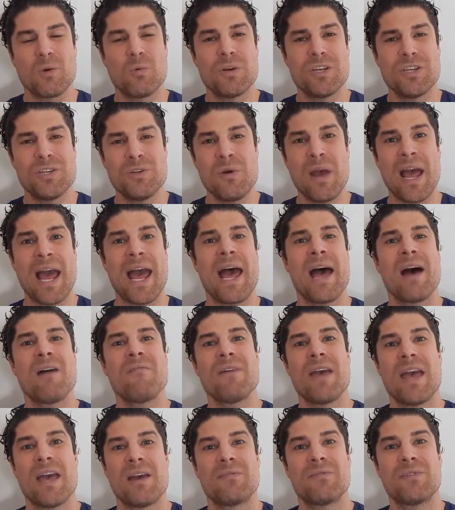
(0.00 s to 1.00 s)
When you
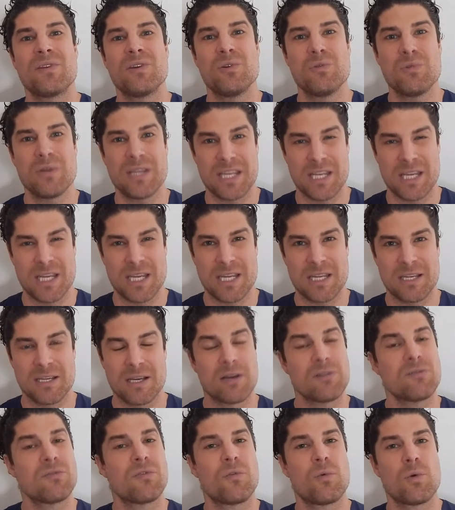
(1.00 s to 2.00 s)
have FUE,
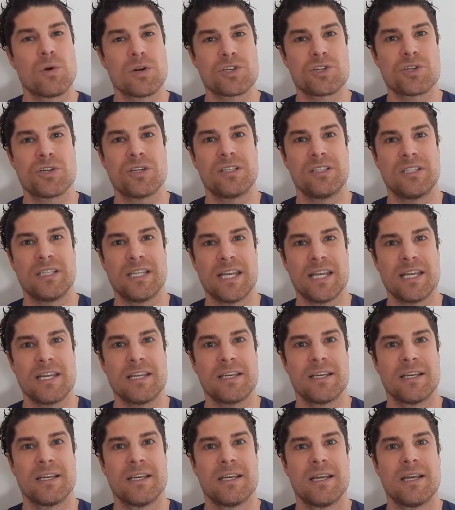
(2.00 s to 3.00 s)

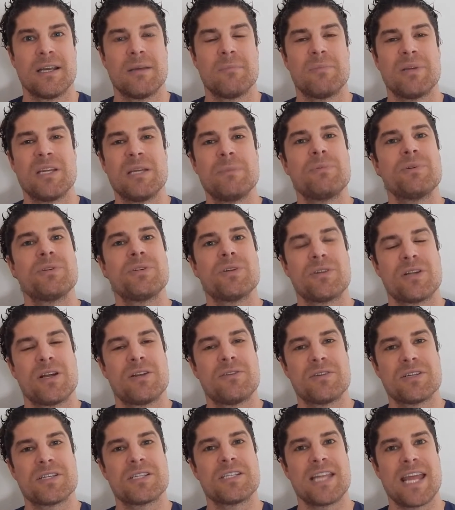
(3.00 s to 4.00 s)
unfortunately, people don't
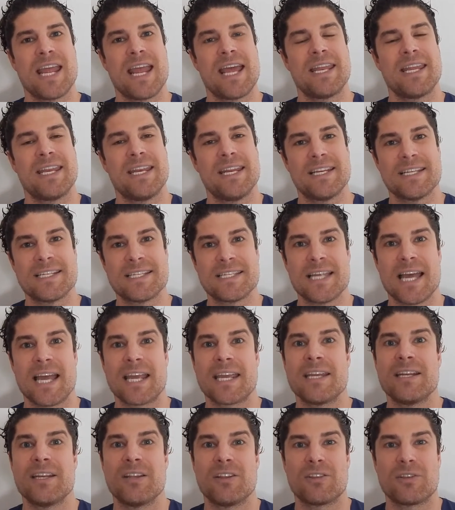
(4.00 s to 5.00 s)
understand that in a
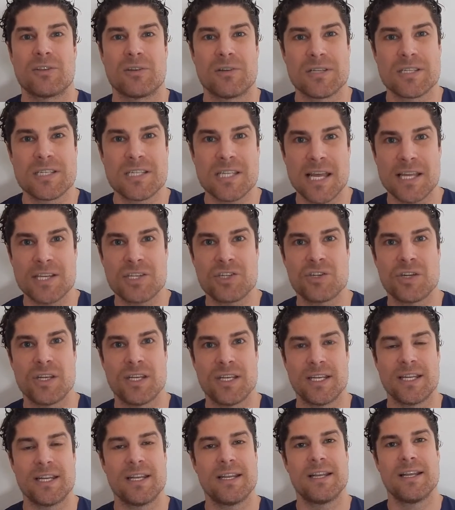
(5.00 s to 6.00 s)
second and third
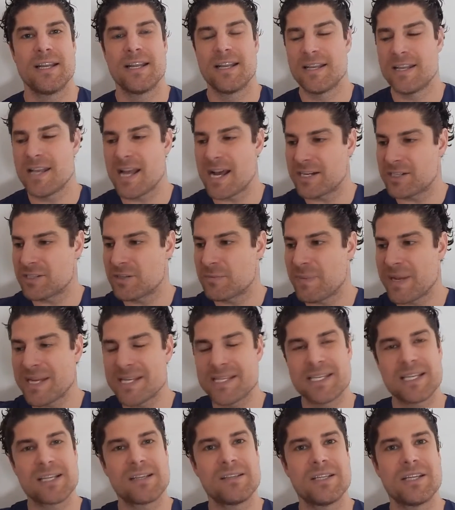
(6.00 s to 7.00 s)
session, now you're
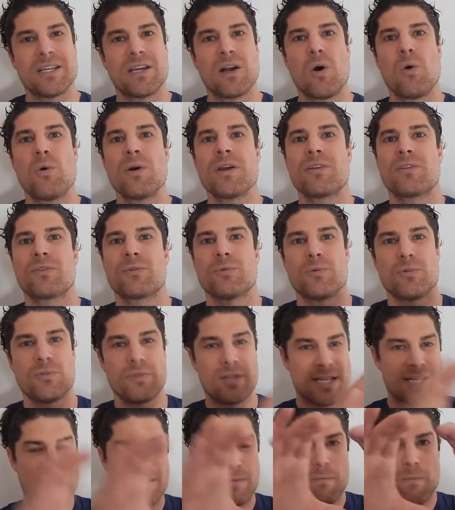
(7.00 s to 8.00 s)
basically going through
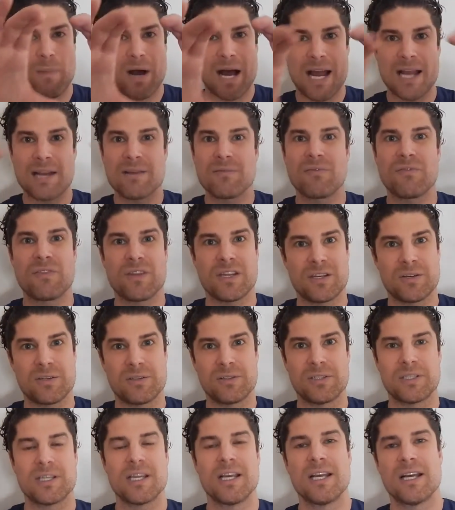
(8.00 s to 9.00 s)
this
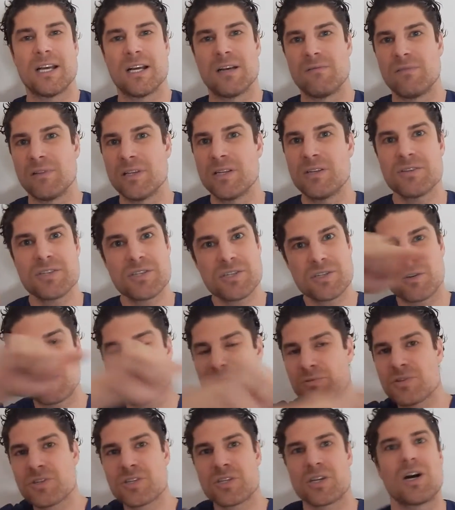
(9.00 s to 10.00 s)
minefield of little
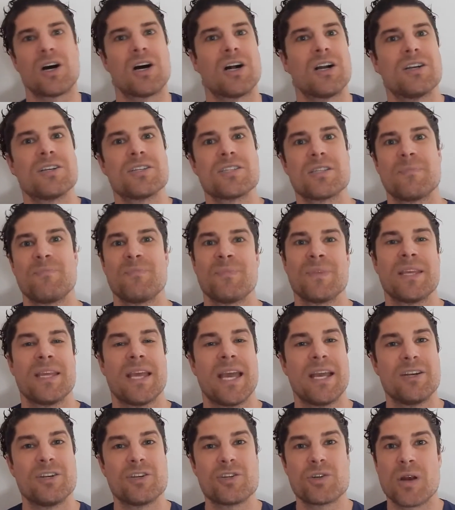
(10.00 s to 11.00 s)
circle scars,
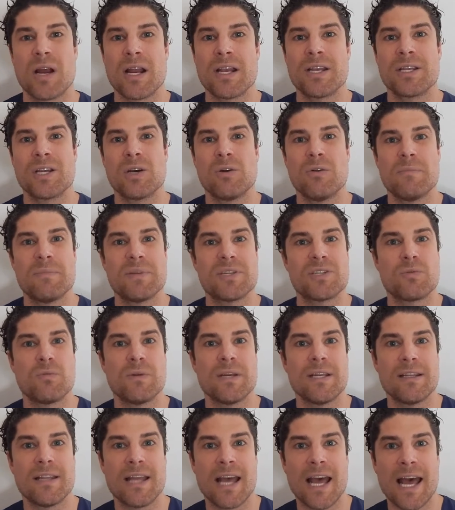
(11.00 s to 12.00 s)
and you're trying to go in
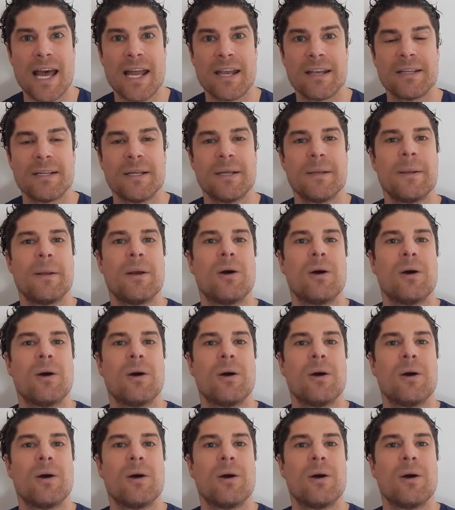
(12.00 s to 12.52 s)
between that.